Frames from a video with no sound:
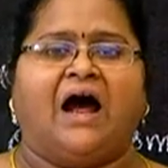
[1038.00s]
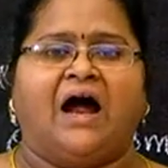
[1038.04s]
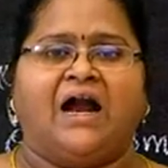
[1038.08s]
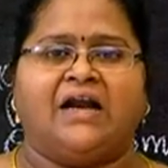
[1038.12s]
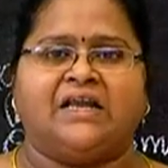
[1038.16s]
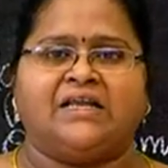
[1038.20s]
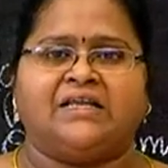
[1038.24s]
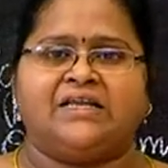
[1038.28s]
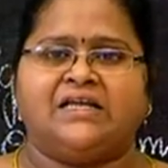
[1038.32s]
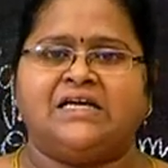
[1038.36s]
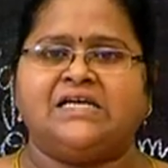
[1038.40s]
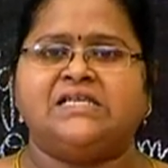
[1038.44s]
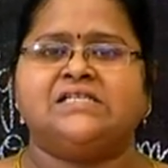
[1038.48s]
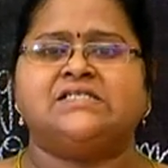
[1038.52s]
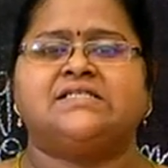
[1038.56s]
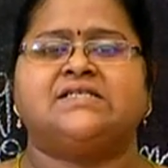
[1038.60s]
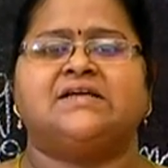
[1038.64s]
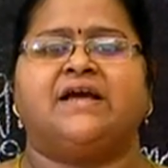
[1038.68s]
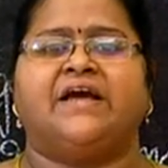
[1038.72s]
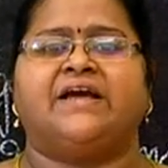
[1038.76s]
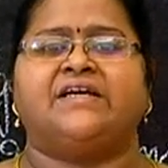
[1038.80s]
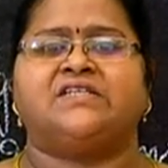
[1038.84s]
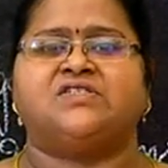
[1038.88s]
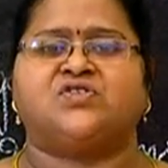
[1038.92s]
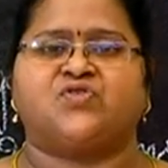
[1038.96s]
and these
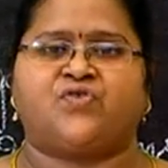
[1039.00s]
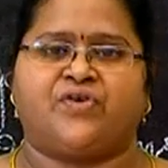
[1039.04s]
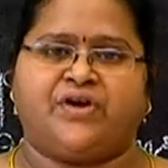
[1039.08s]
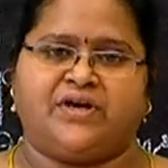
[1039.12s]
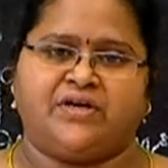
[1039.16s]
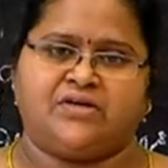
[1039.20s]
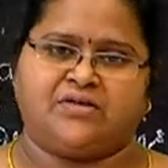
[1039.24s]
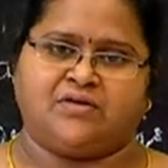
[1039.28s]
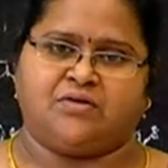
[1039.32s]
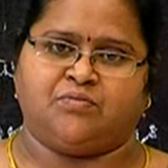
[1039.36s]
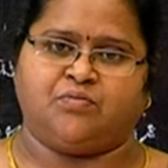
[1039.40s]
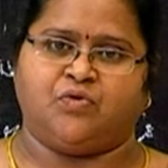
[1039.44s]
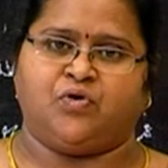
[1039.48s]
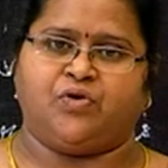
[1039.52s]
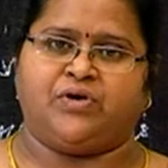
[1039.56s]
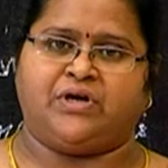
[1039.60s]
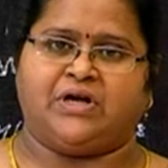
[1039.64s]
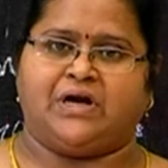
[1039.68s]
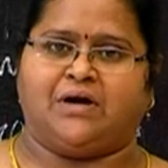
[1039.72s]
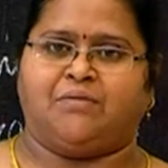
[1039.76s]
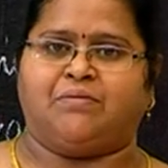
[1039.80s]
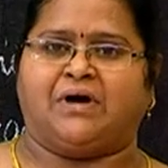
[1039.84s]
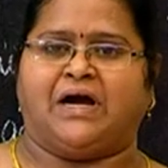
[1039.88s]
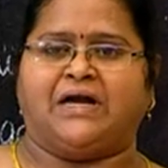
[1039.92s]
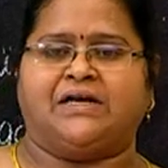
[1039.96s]
excrete
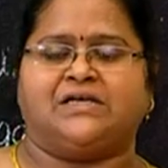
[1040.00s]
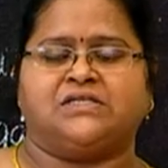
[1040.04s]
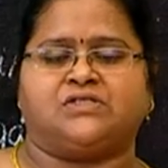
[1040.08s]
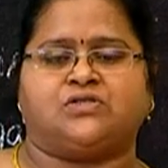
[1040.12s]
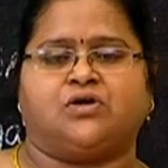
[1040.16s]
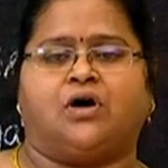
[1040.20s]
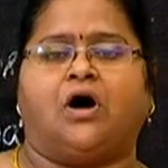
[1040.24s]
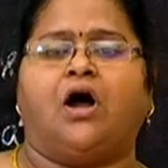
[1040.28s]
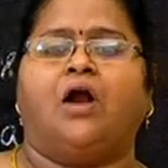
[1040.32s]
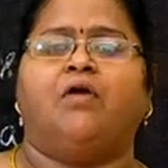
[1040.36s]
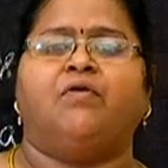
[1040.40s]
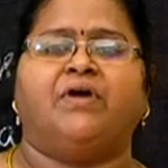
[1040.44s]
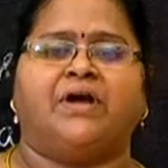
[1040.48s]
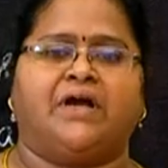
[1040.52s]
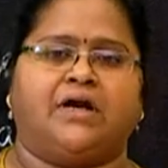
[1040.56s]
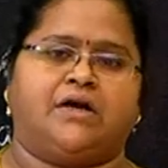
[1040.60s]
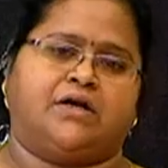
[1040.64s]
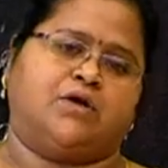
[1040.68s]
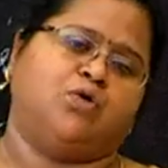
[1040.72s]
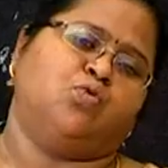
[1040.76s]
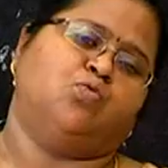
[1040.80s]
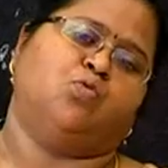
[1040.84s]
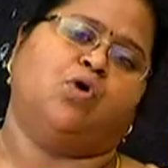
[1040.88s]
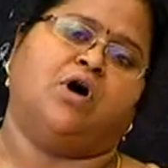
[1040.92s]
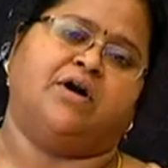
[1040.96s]
ammonia by dissolving
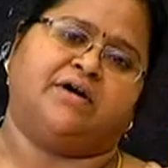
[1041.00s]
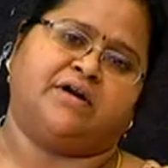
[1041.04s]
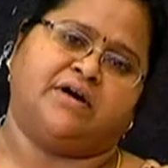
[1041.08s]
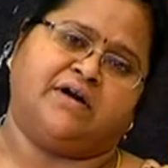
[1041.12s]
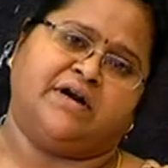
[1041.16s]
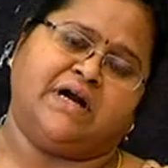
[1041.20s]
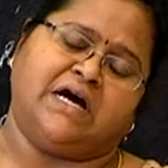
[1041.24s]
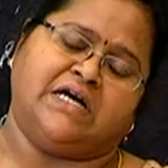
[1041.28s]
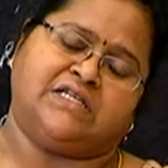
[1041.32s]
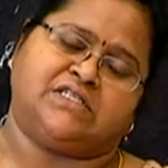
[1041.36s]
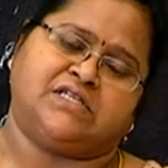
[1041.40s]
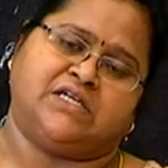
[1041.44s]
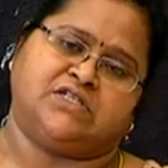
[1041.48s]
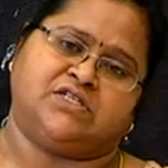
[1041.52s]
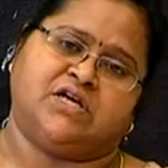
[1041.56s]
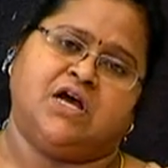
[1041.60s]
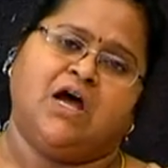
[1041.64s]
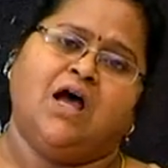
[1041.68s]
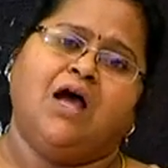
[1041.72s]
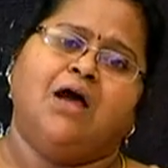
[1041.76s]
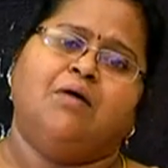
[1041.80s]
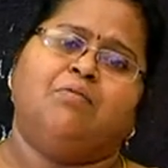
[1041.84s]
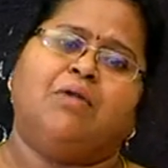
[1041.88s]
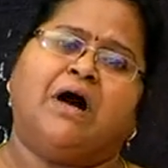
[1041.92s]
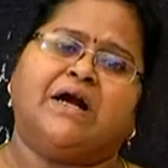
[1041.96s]
it in water as such.
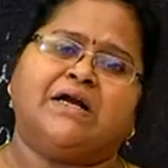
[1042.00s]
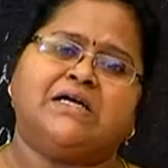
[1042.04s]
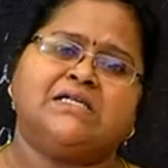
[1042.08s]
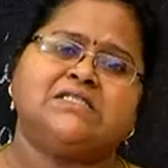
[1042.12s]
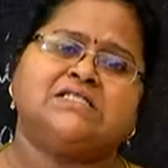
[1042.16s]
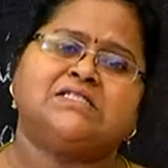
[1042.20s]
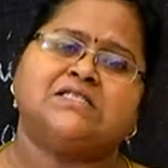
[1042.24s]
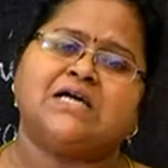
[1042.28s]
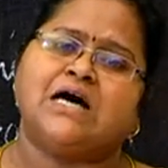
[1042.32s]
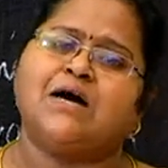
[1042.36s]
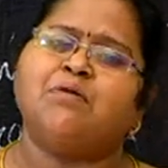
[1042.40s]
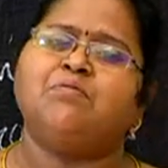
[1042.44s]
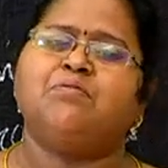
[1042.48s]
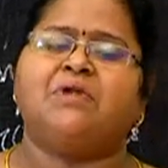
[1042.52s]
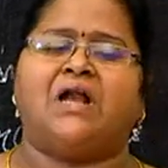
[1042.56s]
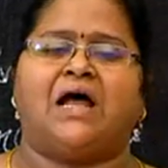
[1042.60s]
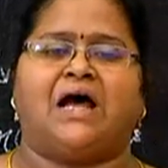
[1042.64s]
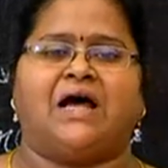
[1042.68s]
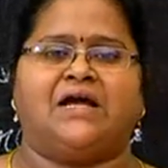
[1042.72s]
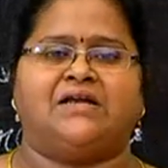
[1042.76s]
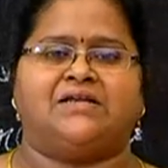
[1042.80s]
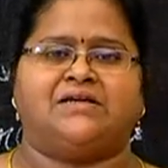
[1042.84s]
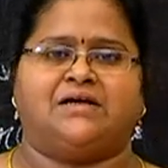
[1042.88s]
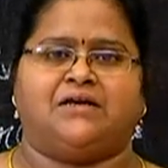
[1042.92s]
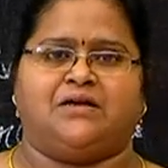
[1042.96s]
But in some
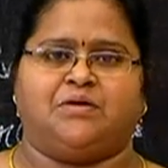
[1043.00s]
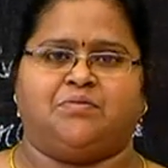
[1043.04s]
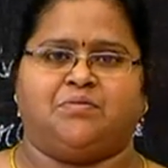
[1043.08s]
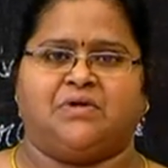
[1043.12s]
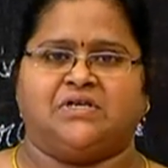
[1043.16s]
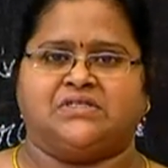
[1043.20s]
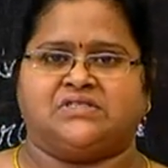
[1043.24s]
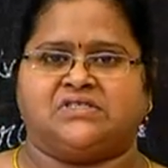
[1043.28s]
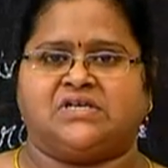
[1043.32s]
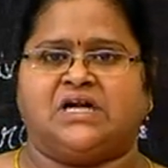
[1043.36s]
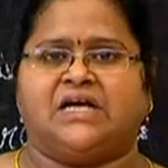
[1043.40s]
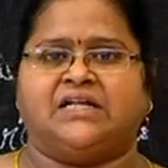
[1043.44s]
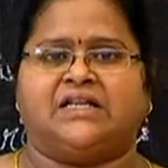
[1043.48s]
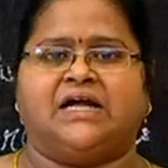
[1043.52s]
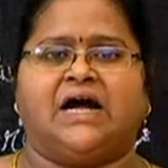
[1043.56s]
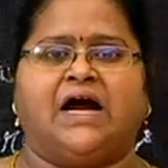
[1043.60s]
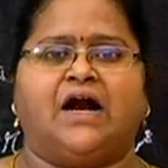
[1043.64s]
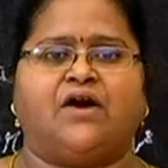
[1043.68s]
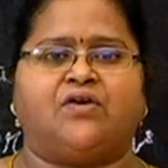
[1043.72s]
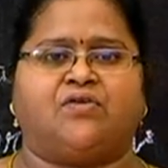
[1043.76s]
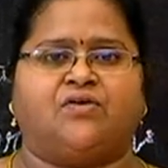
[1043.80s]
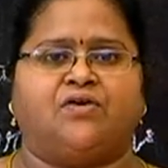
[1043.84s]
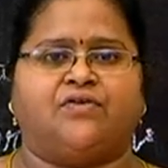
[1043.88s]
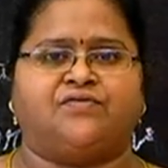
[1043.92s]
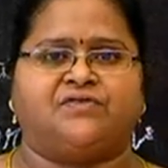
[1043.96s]
land animals like
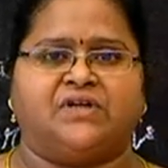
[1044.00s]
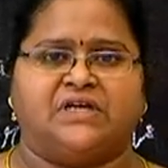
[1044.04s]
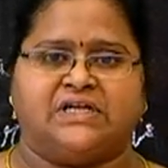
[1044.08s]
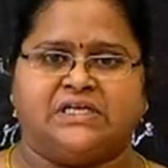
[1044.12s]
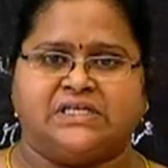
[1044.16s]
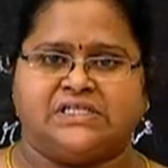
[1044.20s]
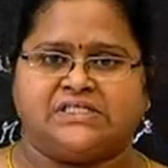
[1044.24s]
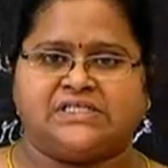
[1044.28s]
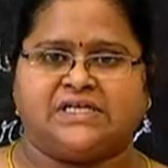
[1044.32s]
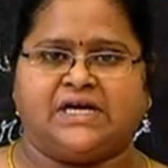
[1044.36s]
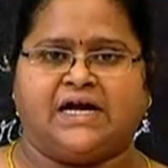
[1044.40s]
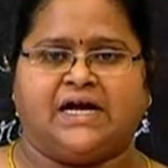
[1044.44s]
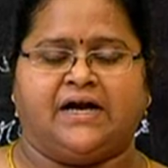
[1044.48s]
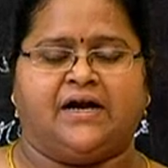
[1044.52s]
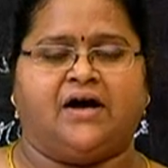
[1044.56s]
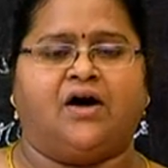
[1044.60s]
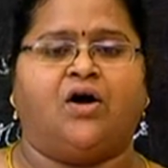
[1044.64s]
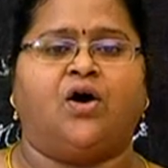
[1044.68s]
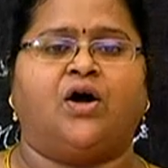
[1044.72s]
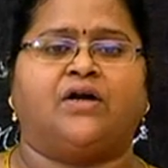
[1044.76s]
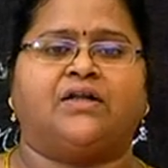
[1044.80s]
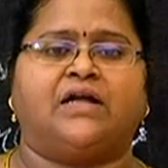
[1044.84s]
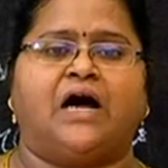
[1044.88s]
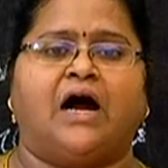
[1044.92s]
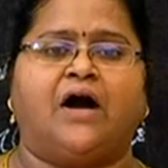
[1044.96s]
that of the lizard
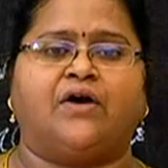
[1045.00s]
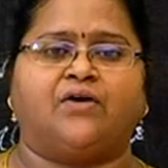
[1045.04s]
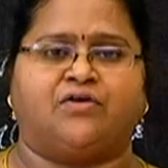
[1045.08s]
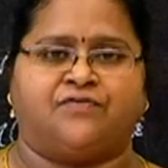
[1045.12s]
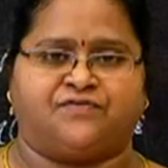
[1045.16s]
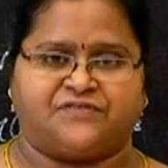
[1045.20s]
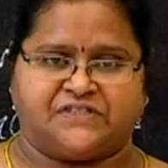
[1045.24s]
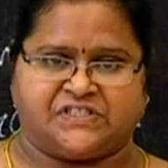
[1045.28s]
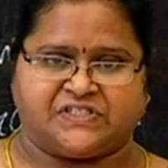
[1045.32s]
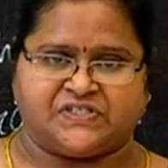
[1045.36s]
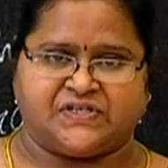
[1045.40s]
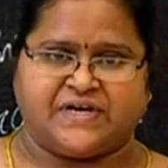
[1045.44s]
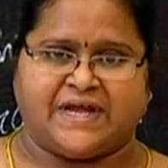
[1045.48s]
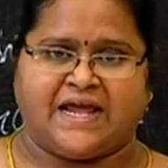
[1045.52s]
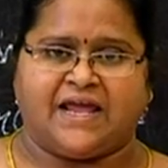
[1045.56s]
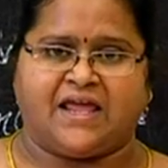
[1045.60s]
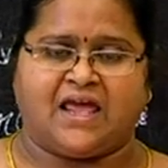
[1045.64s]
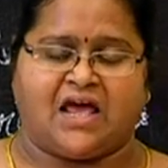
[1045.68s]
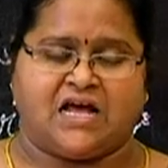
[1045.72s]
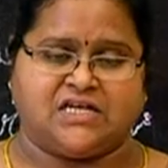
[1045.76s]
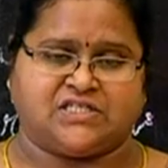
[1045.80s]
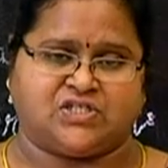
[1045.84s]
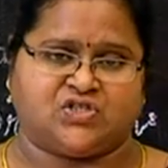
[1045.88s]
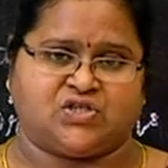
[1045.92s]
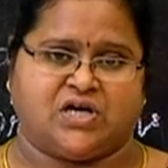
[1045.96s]
or that of a snake
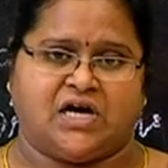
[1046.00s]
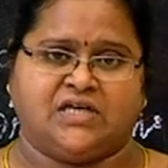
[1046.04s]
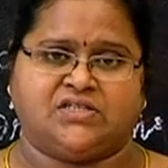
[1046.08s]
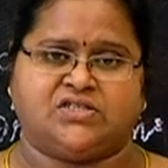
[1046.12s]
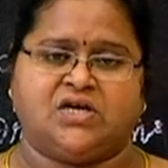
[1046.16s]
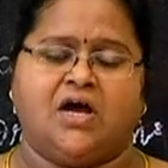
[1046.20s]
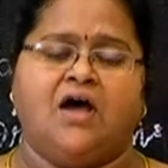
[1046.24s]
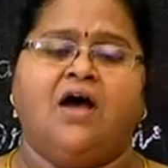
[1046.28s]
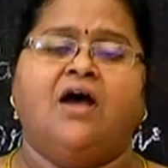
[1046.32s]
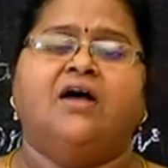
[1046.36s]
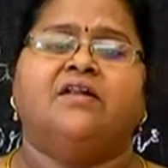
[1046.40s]
as such,